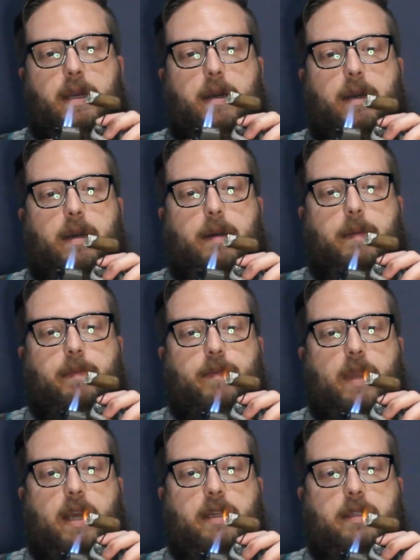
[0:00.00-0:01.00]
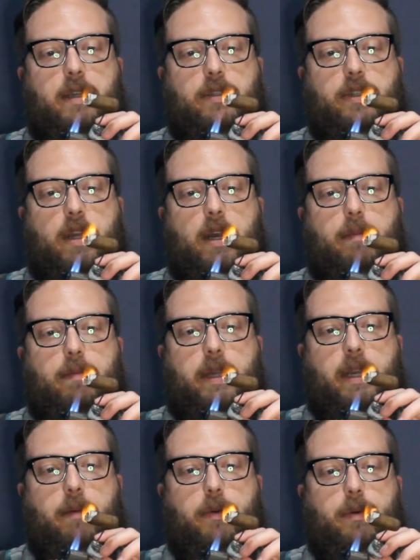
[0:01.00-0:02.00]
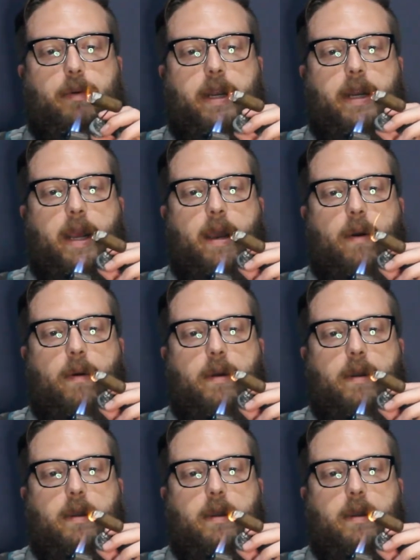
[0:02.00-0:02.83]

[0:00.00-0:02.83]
Had to touch it up like I'm doing right now.